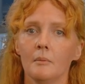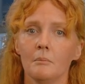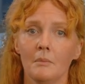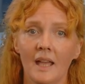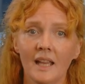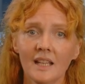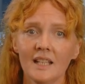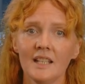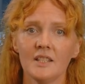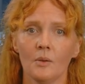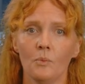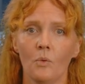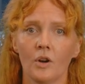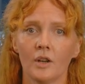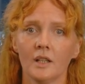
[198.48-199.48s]
Manganese
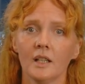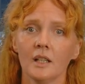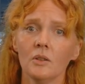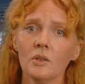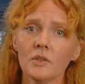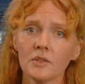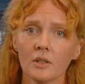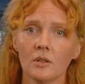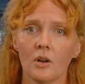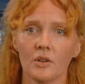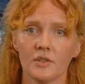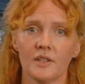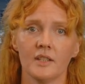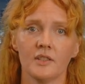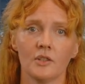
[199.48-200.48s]
in water can also
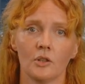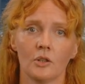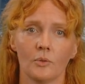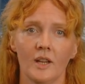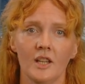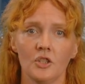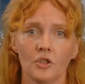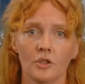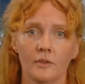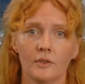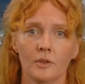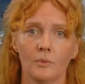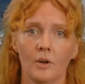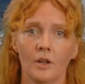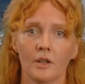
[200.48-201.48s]
cause discoloration of
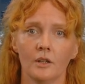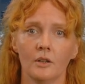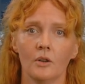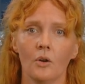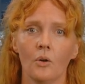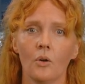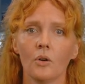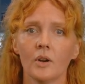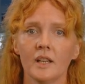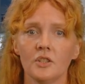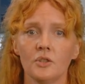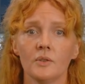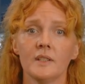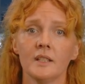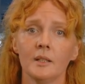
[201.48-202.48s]
the water or
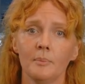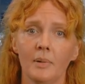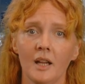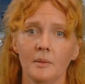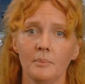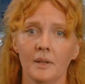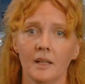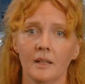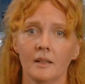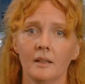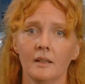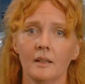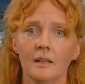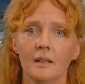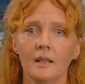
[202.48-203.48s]
issues in the piping.
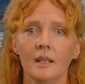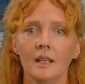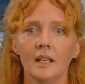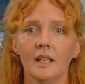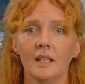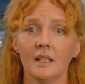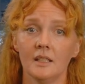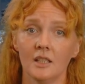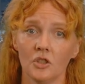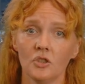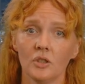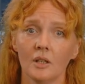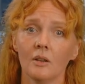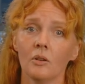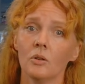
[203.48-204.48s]
In
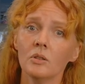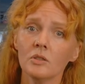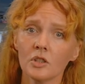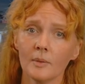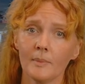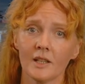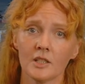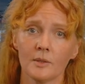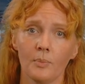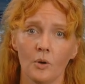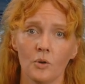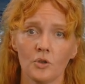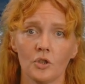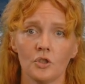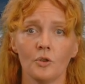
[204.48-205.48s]
addition, long-term
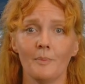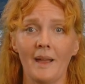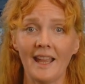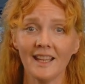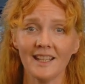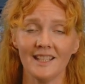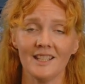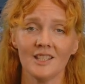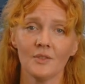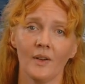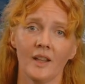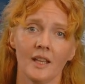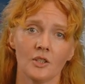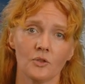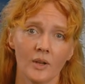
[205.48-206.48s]
exposure to manganese
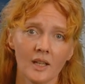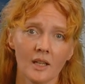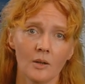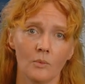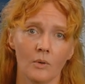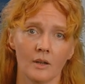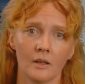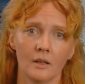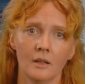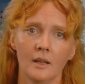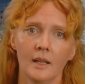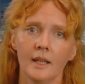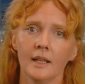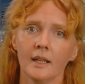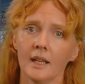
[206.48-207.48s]
via drinking water
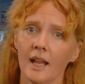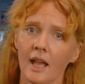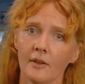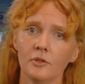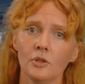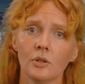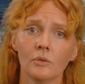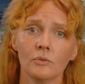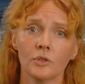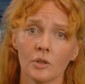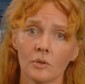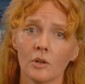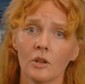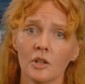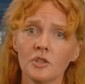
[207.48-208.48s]
can have
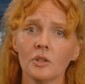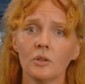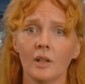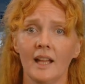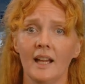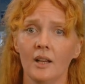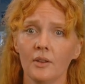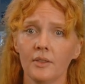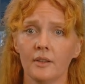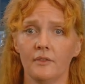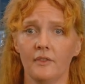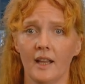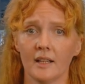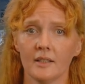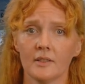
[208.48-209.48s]
neurological health
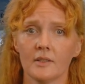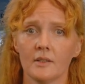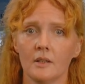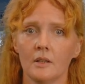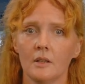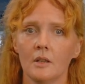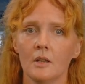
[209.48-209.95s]
effects.